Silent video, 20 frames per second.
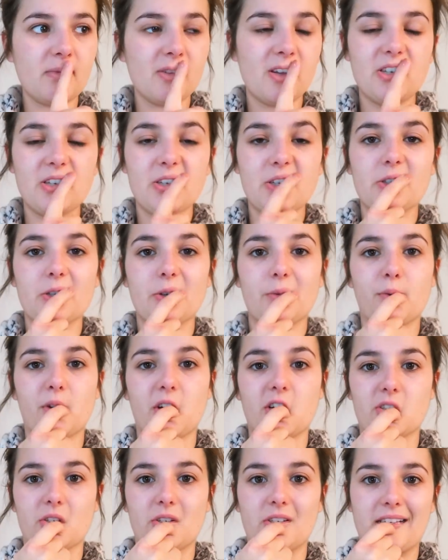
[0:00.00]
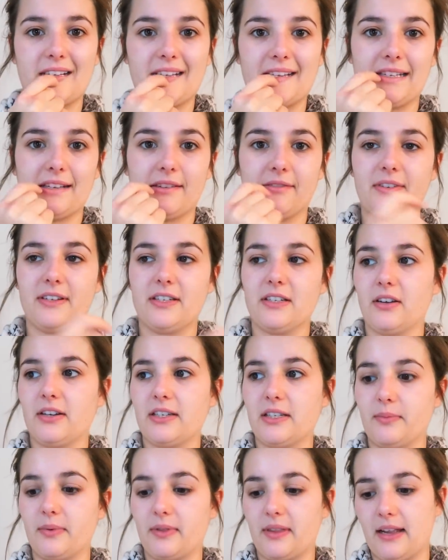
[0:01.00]
I do sort of brush on it in the video
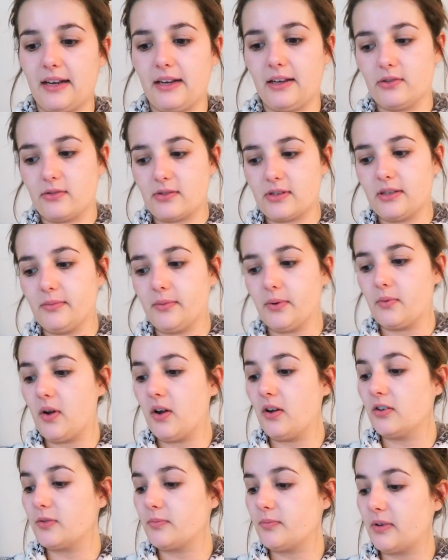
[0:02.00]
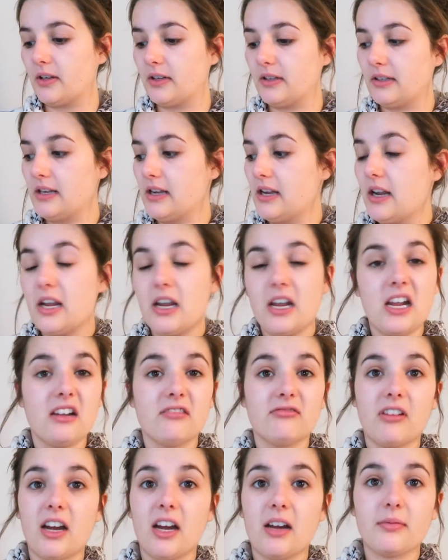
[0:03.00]
I did with Ellie on Swimming World, but
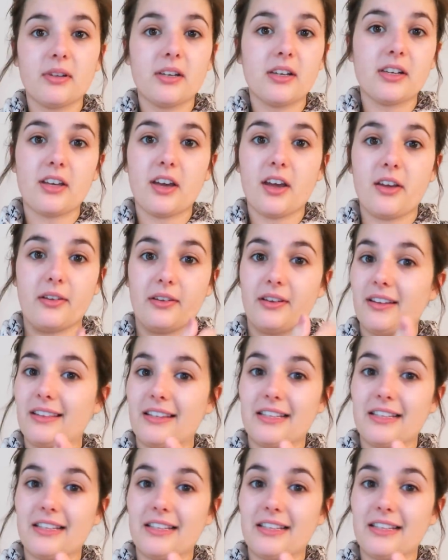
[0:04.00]
right, I'm going to go.